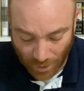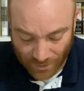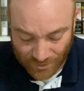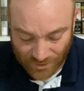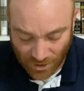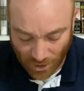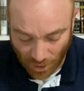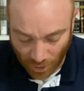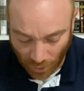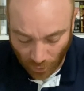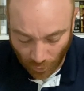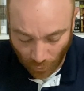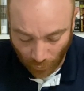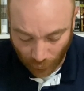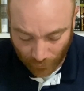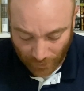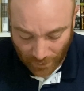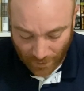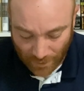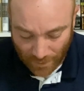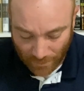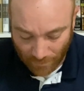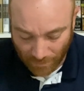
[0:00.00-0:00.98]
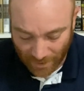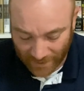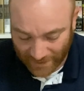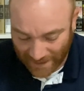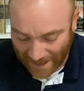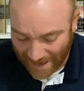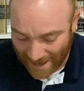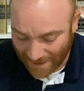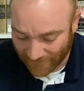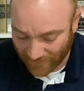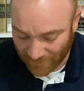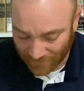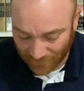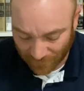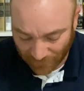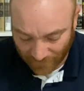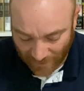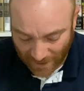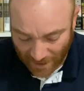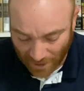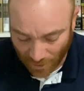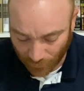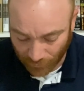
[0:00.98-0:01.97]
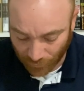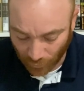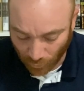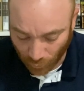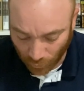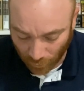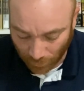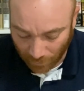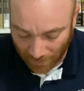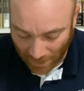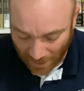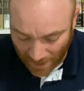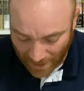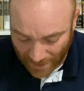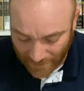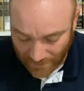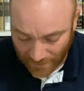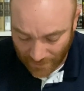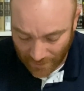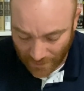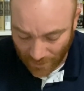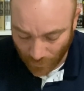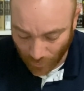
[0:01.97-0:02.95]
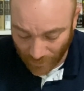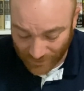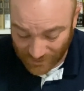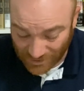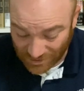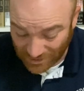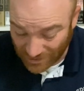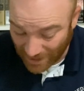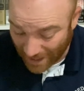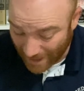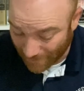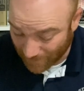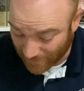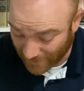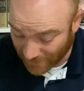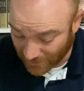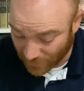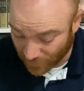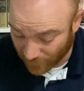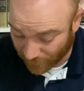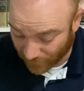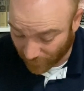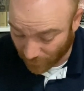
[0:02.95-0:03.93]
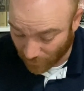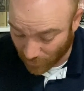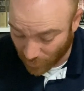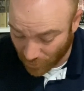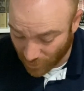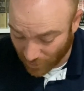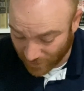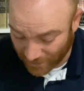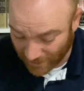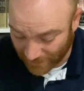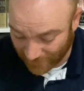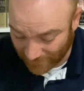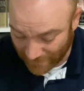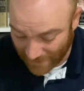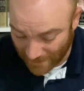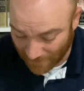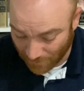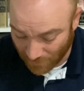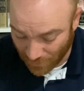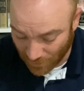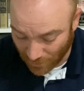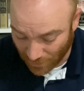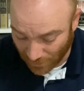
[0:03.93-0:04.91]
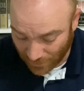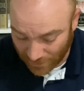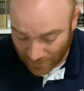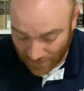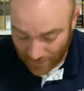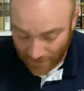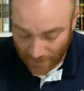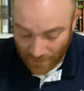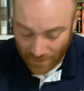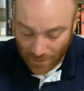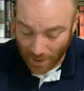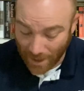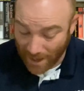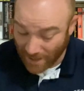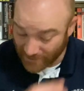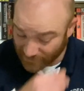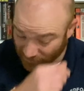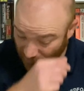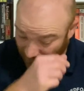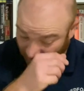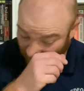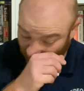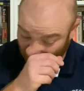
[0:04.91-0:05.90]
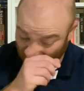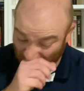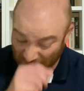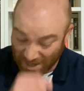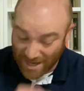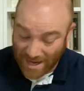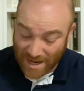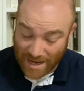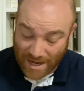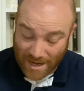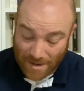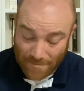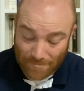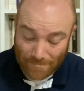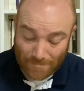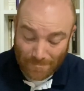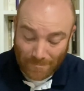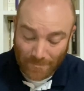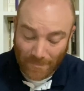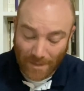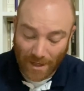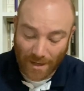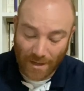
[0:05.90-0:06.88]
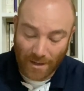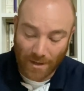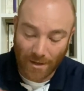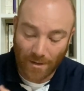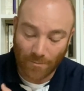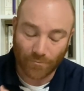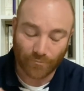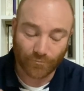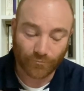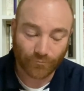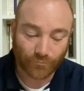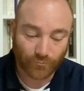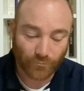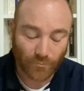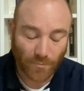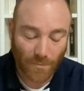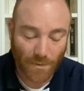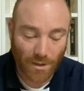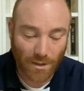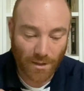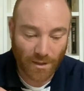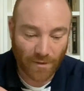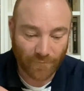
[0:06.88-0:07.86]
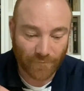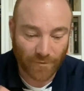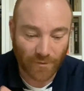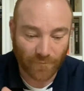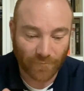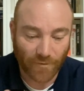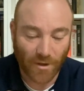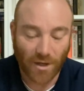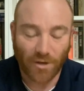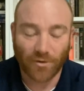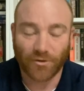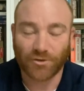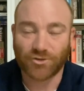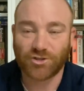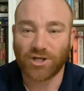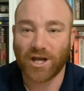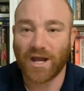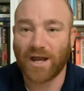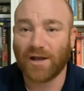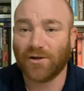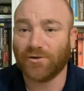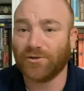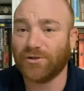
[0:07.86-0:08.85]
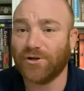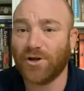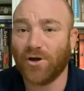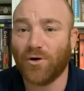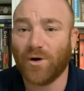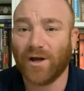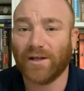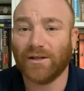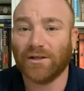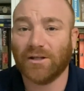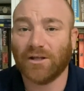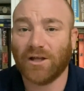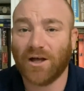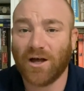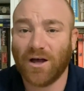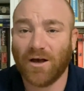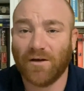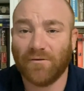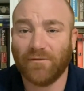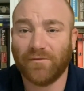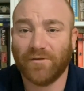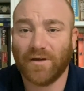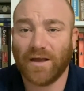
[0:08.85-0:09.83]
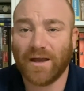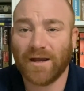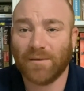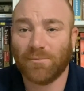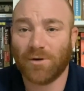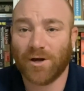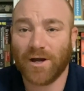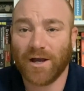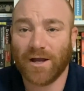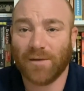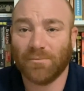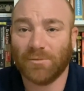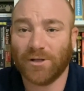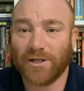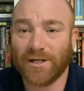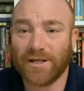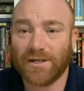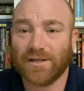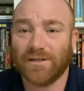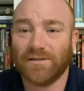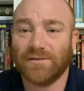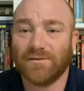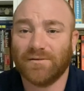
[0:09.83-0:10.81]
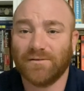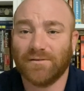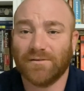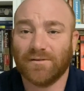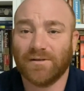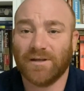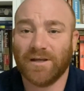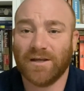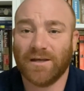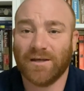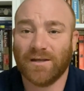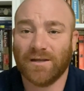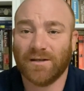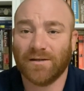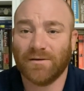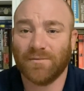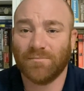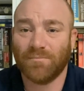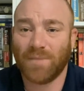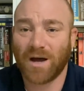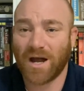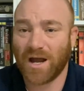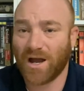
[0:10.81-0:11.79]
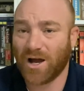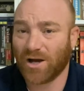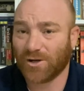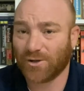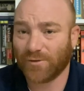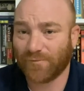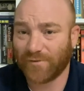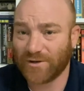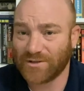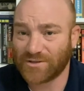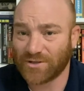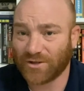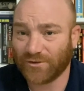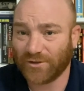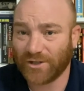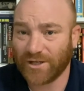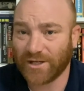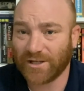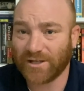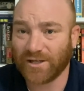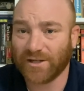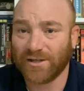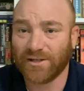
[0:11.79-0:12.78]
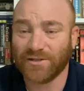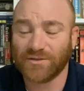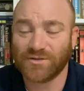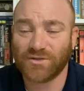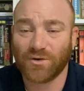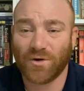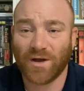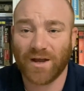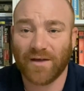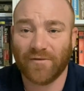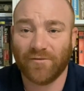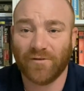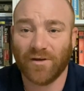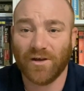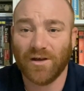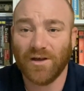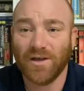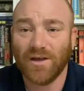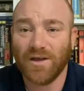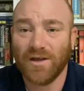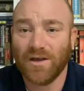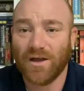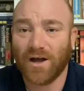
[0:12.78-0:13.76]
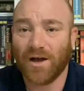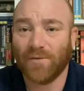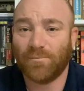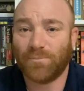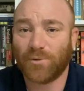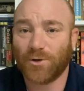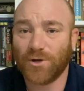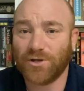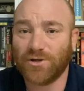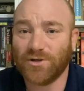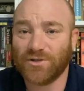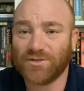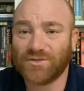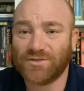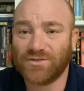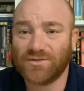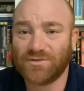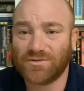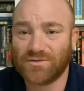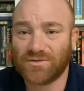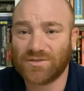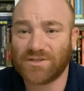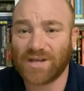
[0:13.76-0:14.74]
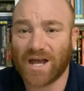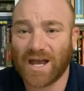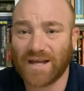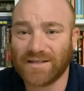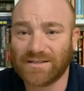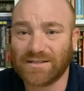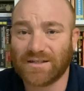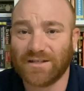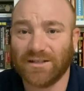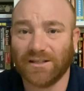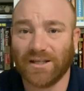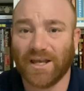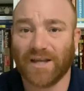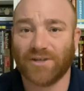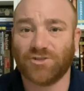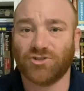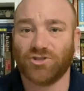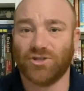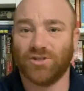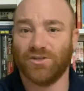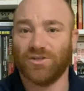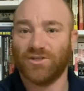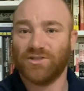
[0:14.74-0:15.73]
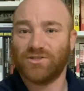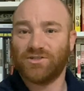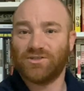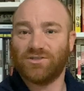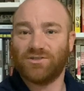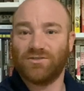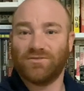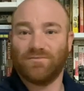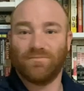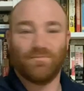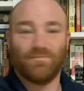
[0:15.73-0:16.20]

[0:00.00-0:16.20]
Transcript: to own but haven't found or bought? What's stopping you from hooking that book? All right, so for me, um, if you follow the channel, you know I love Abraham Lincoln and biographies on Lincoln, and so I have a, a pretty good size collection. This,